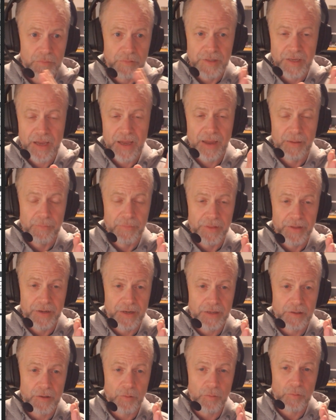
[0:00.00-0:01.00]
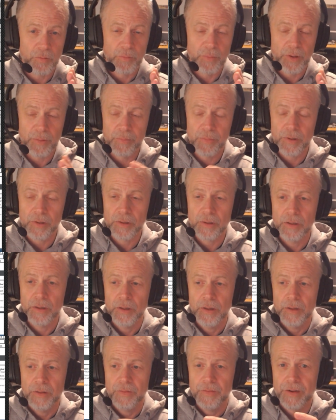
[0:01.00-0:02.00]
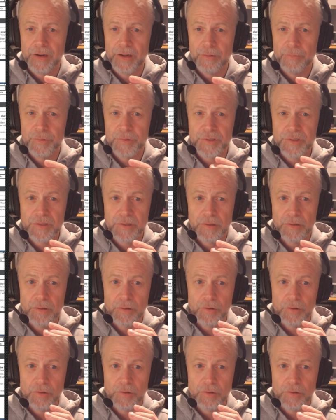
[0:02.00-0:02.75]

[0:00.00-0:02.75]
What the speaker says: time that I don't remember that I was